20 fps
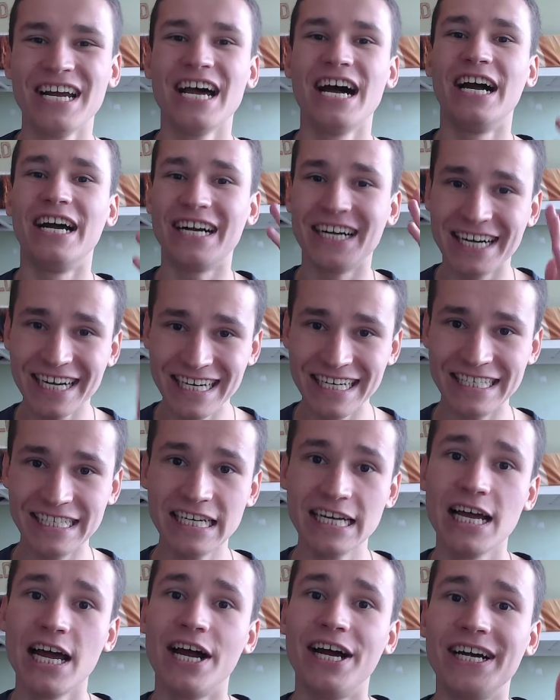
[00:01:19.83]
Read,
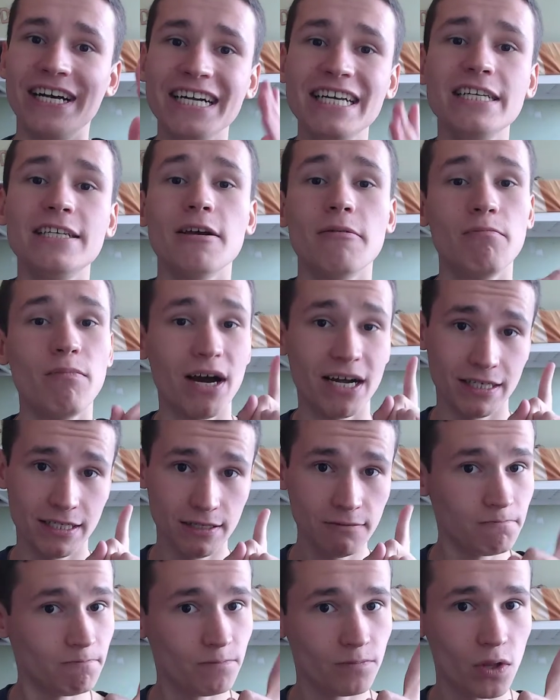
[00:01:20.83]
read, but
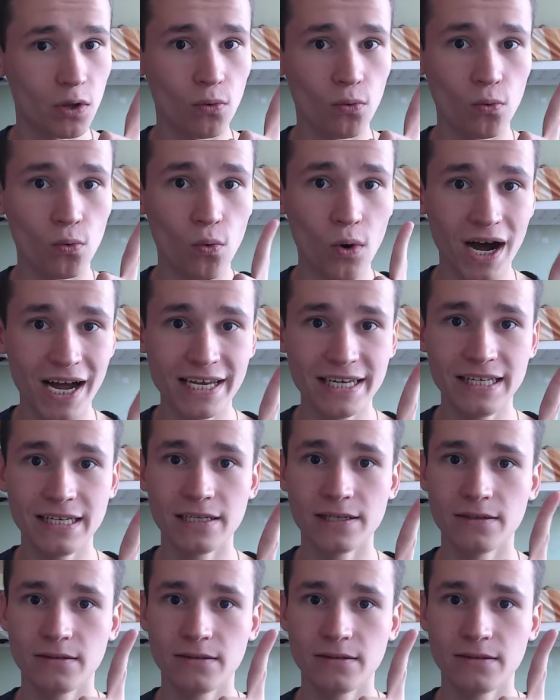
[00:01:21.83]
one,